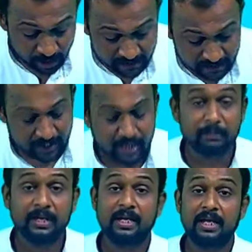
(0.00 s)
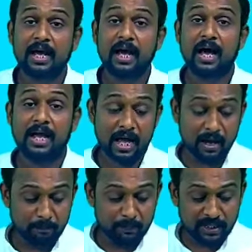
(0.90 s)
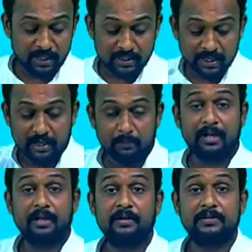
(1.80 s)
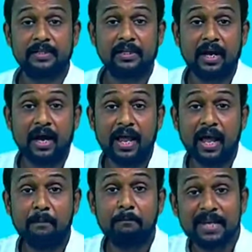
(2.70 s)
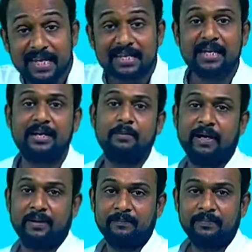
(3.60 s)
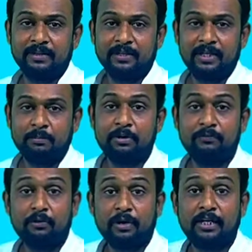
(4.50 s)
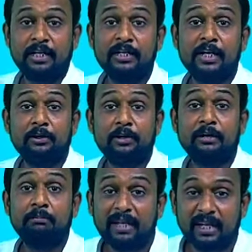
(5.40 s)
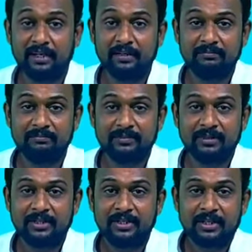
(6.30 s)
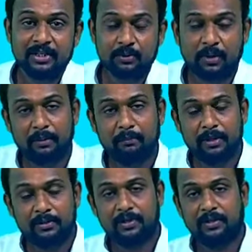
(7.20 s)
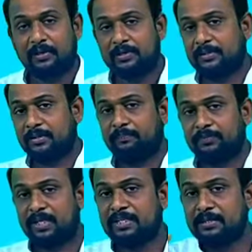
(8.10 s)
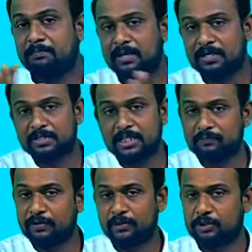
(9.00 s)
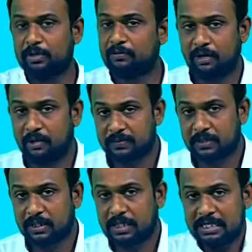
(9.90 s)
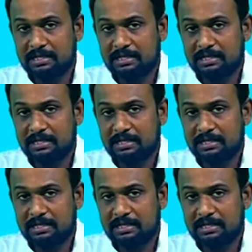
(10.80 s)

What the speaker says: She is kicking me. I am being kicked by her. See, I am being kicked by. Before writing kicked, you write being. So what I mean to say it is, in simple tenses we used be verbs.